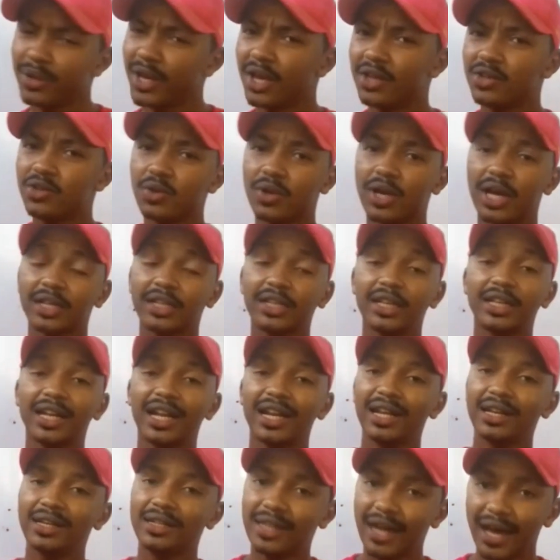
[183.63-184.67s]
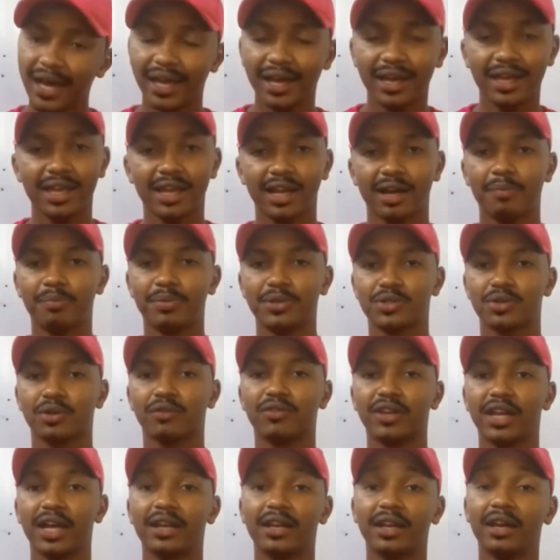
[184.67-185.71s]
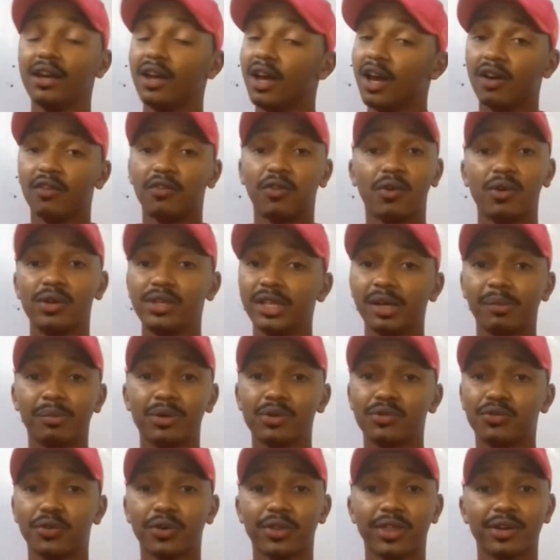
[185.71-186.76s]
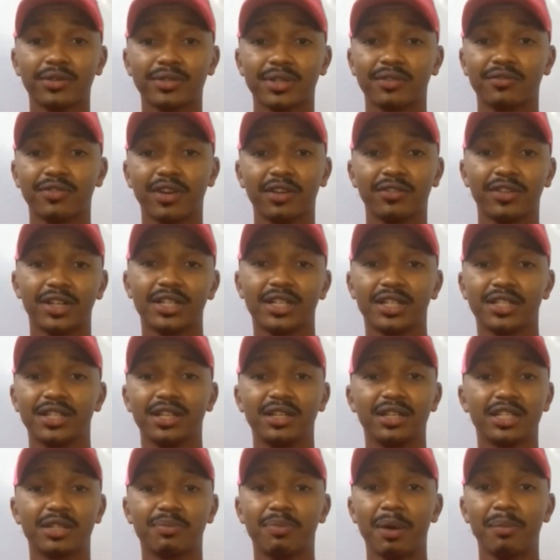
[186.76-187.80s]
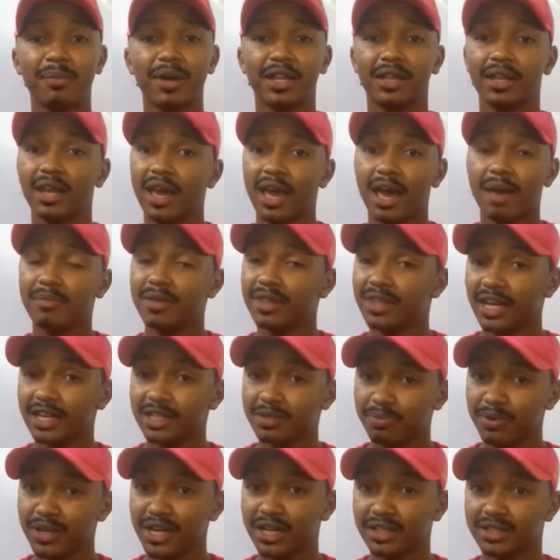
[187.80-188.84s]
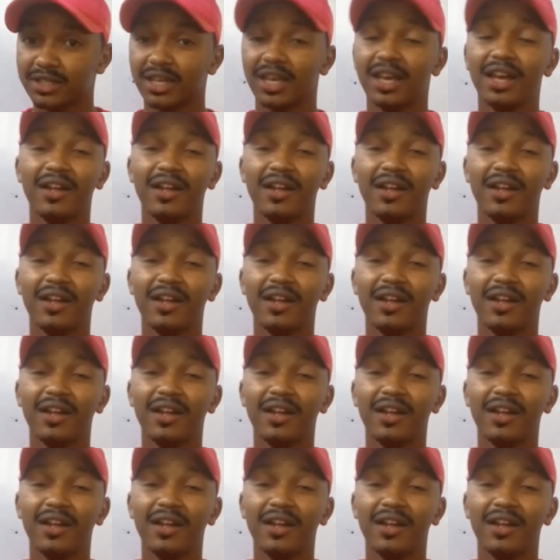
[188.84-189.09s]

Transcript: You can get an entire acre piece of land for only about 4,500 shillings per month. I mean, that's peanuts.